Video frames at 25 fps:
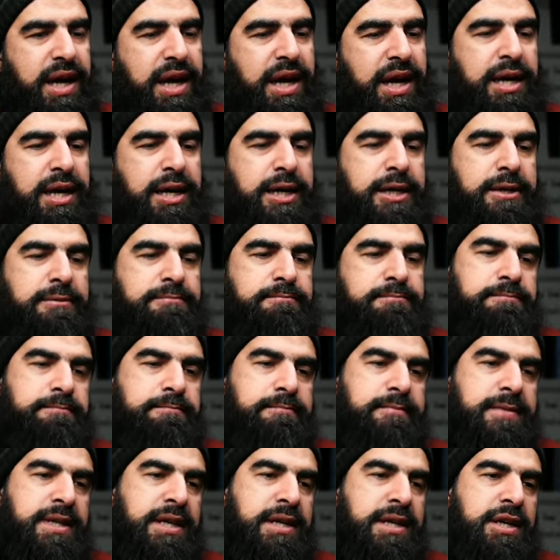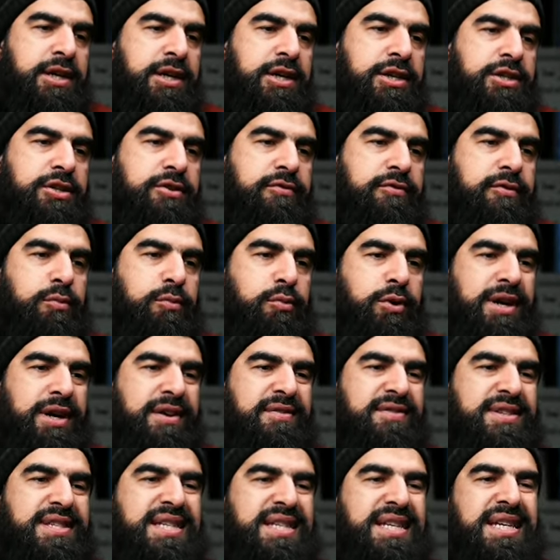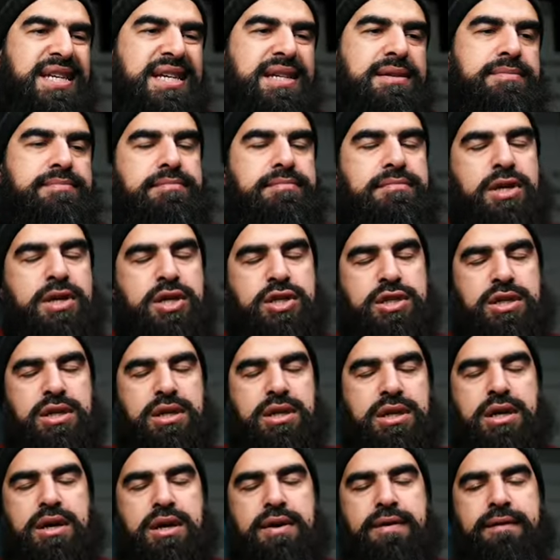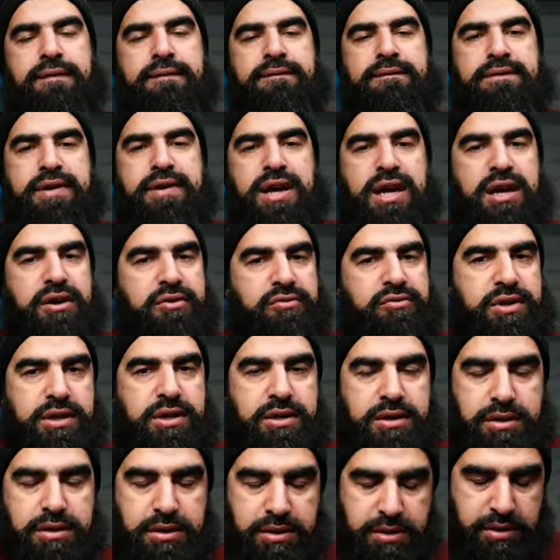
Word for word: Um, so from what I've seen, mashallah, very,